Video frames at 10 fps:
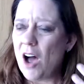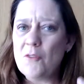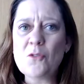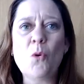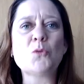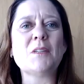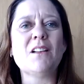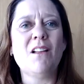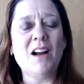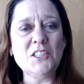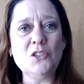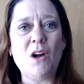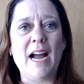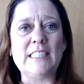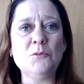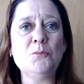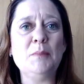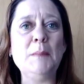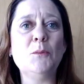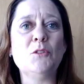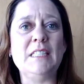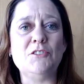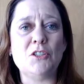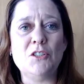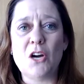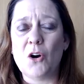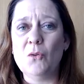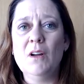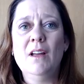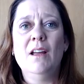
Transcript: of course with larger items people need to know,